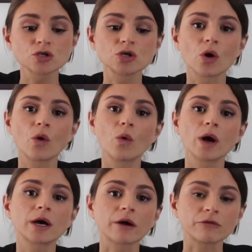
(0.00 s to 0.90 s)

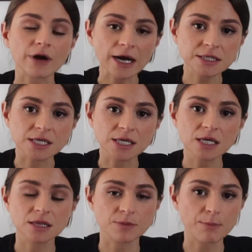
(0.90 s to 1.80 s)
So
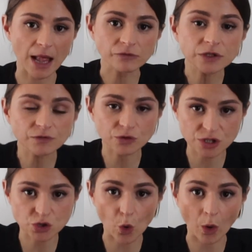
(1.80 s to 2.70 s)
correcting the pelvic floor
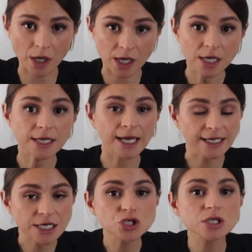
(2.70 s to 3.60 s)
disorder can
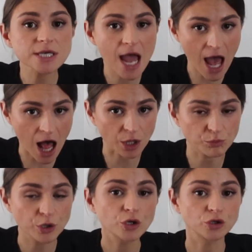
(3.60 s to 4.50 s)
actually
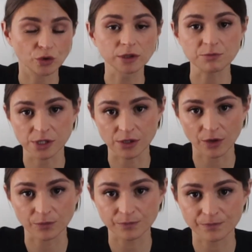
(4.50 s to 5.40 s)
help your
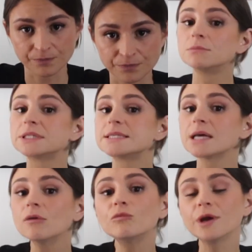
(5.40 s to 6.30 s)
libido. But
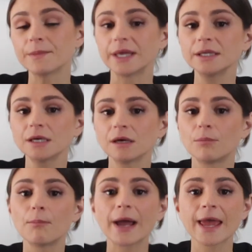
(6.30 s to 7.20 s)
some women
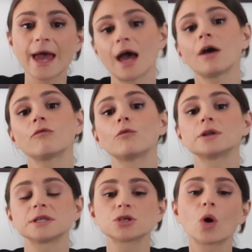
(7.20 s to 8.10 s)
might have
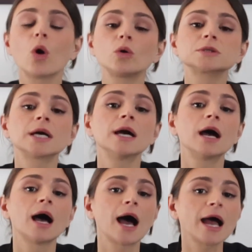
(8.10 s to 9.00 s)
what it's called
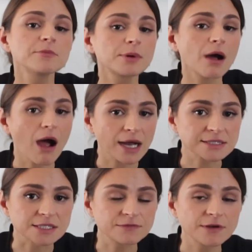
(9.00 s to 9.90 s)

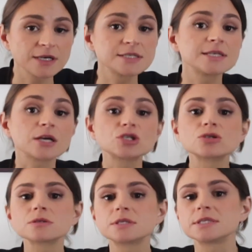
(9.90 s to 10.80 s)
hypoactive
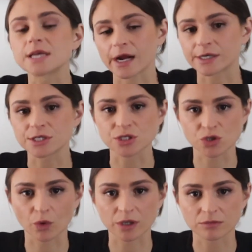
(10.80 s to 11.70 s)
sexual desire
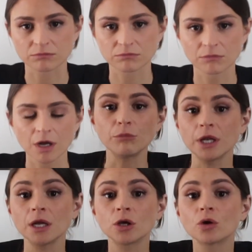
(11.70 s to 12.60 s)
disorder,
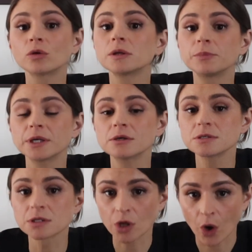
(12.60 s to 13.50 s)
meaning your libido
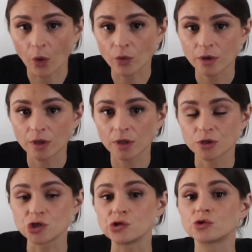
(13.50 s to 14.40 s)
is low
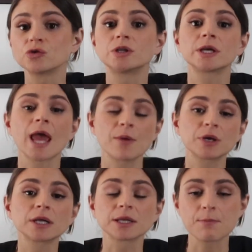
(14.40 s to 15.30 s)
due to the
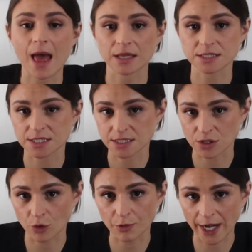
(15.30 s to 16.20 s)
chemical imbalances in
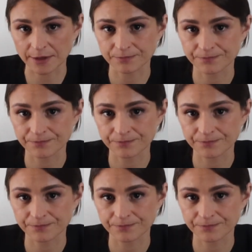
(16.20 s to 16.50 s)
your brain.